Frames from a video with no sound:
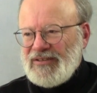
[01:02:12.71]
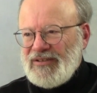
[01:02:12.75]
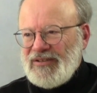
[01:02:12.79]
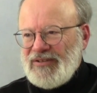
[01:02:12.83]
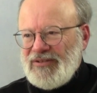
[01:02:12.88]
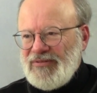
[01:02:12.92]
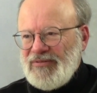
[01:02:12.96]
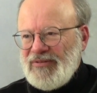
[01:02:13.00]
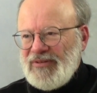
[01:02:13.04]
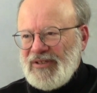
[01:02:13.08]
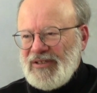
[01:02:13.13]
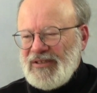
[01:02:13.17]
to
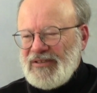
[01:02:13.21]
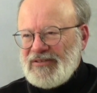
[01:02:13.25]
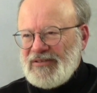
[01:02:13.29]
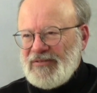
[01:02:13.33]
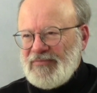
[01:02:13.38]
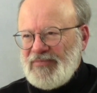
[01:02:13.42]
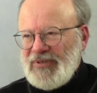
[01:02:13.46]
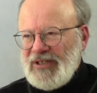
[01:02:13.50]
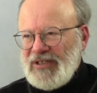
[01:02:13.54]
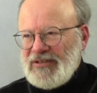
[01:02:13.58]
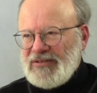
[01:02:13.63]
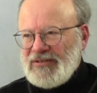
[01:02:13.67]
do things
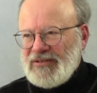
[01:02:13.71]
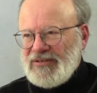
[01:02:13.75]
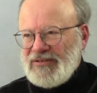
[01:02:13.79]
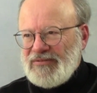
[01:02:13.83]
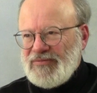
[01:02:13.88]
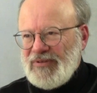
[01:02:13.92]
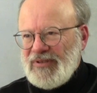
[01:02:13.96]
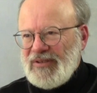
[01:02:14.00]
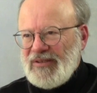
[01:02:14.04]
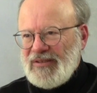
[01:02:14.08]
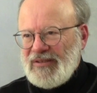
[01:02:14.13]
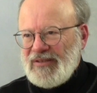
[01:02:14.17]
to
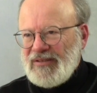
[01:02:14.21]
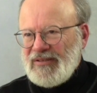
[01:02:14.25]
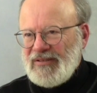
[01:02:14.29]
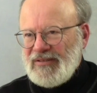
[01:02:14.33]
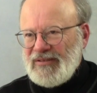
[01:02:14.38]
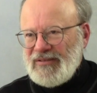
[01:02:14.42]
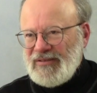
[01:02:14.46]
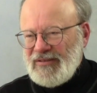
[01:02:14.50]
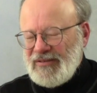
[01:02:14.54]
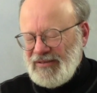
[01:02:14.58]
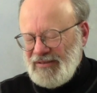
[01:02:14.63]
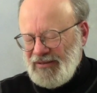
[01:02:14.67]
patients with
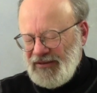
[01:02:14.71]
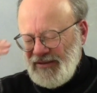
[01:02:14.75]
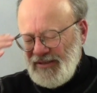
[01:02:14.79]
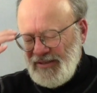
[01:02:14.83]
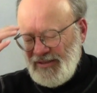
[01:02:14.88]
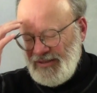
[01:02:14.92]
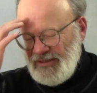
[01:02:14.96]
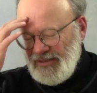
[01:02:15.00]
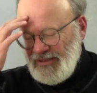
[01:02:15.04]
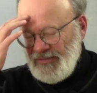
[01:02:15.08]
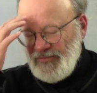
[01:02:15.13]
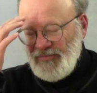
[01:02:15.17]
the
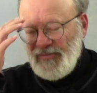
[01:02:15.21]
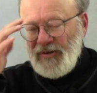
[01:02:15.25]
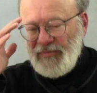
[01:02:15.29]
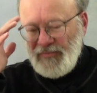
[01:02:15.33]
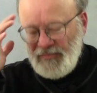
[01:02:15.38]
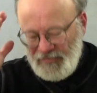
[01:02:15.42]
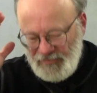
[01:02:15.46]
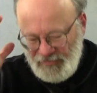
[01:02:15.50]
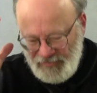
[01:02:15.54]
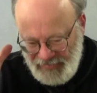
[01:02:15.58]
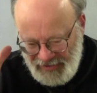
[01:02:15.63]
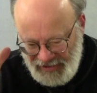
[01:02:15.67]
thing.
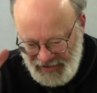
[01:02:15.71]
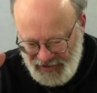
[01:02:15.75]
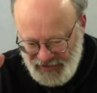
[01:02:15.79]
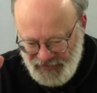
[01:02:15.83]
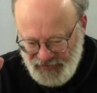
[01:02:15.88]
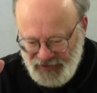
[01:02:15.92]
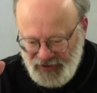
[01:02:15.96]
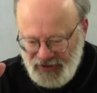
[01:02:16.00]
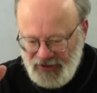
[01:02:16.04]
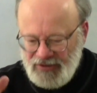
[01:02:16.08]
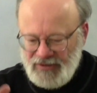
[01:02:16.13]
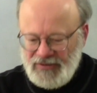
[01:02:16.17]
Well, but it's
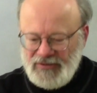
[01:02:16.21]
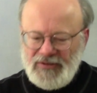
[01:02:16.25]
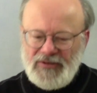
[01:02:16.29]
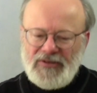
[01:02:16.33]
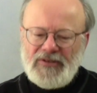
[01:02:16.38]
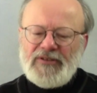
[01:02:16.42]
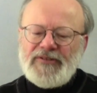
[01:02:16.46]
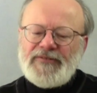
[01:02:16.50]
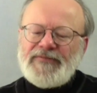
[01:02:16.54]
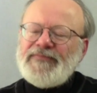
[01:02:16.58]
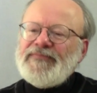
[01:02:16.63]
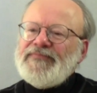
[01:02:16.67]
for their own
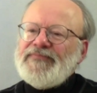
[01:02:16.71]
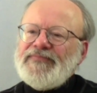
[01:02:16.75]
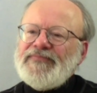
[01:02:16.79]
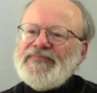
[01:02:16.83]
good.